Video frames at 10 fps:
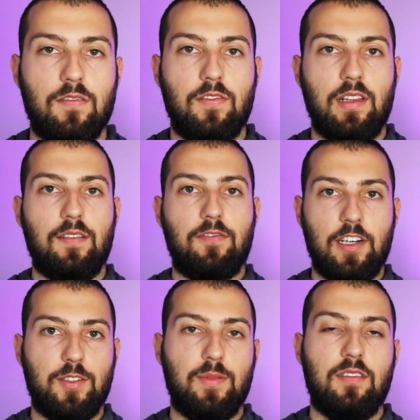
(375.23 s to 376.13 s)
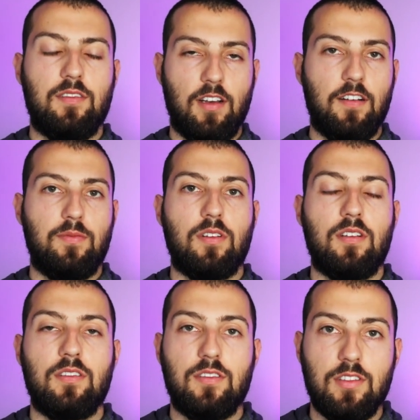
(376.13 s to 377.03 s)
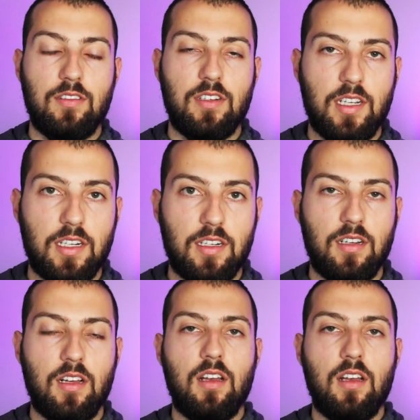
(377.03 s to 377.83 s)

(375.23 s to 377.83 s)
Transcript: for that freshman, sophomore, junior year